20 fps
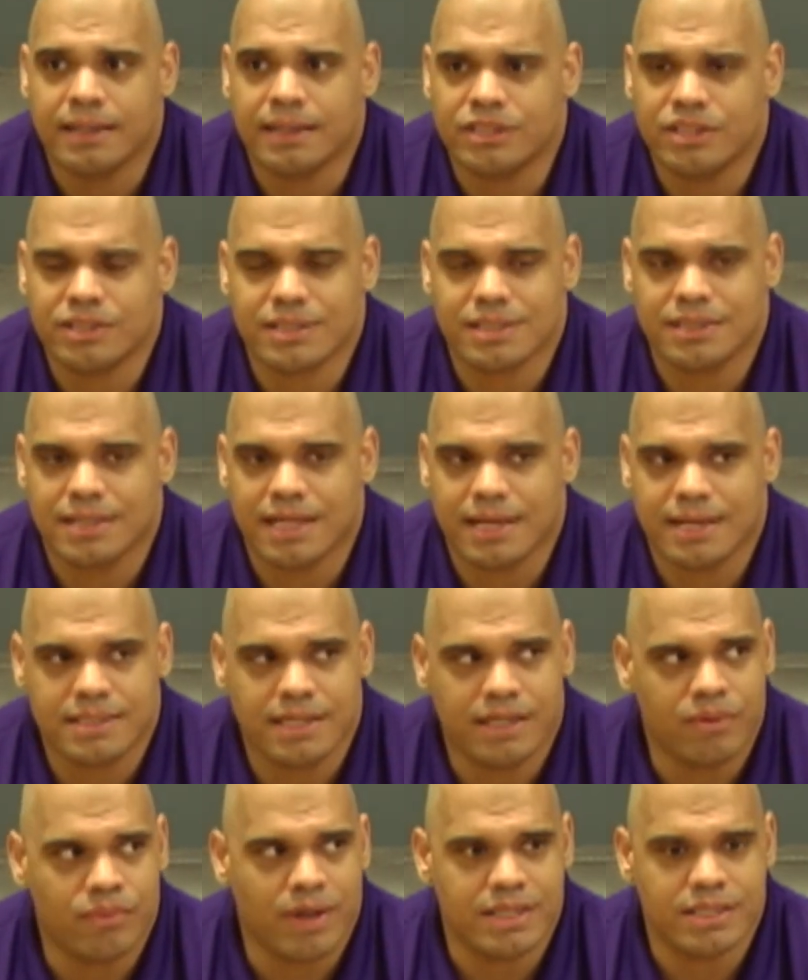Just because, like I
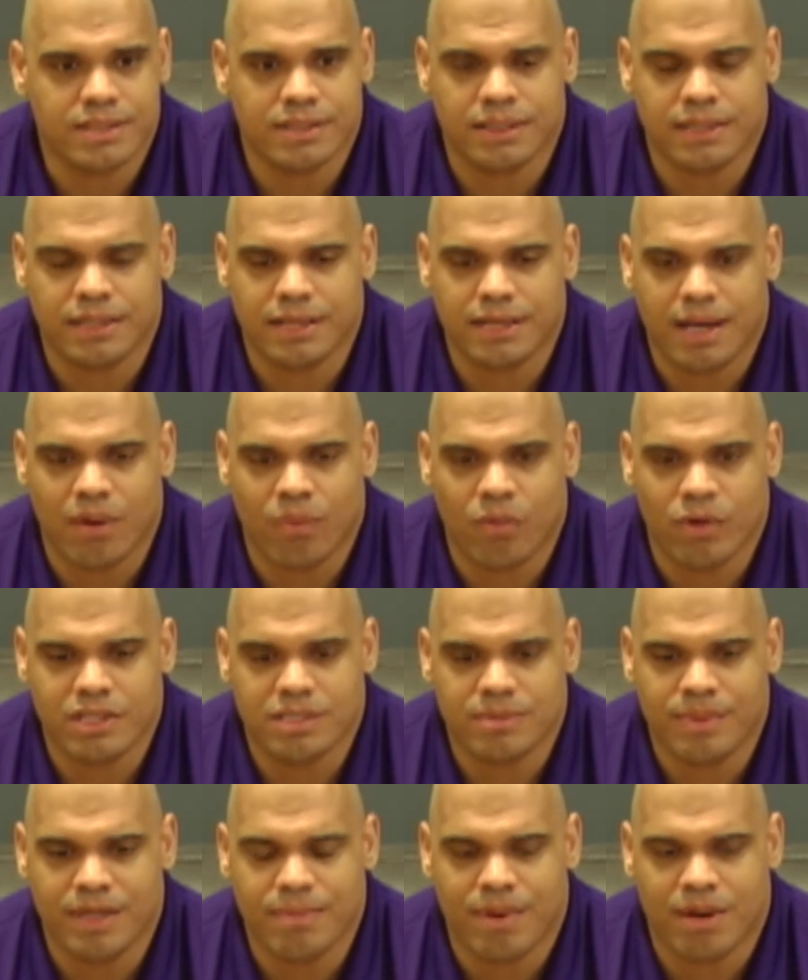said, wrestling, I want
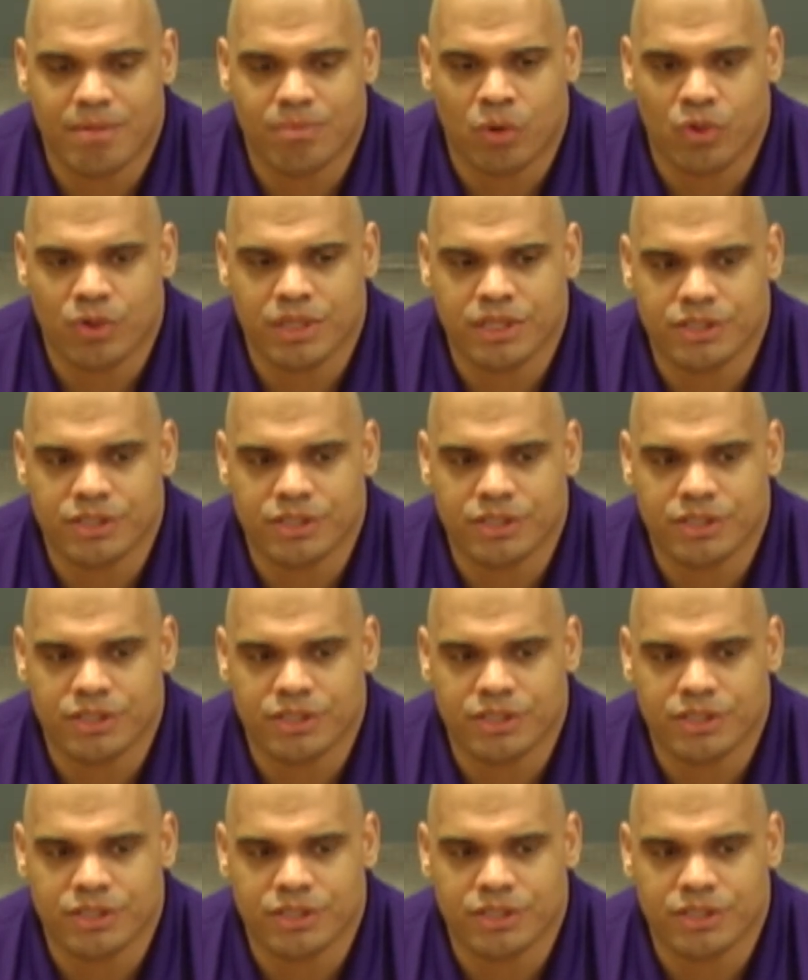it to be about more